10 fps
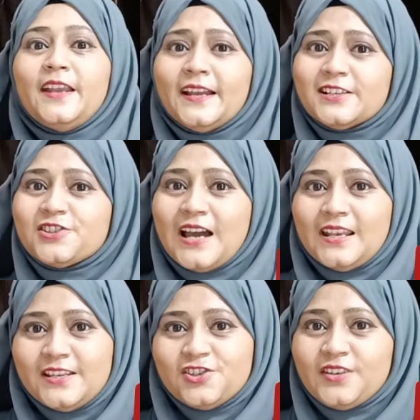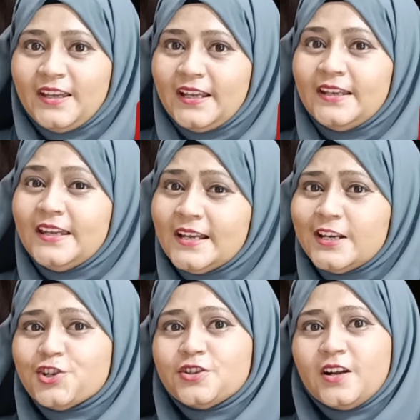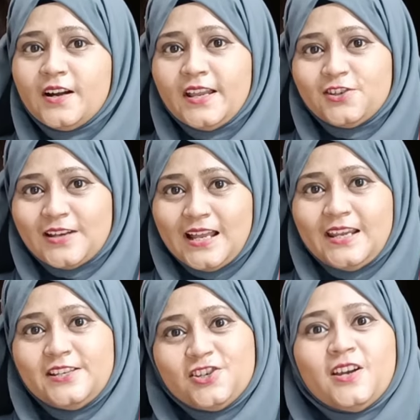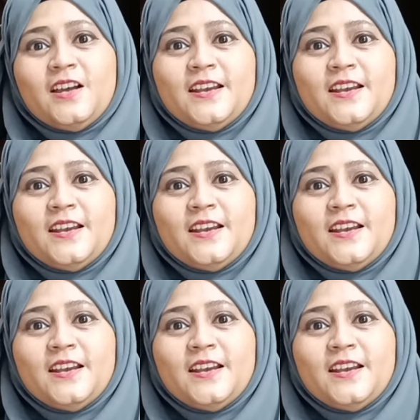take a challenge, take an English learning challenge.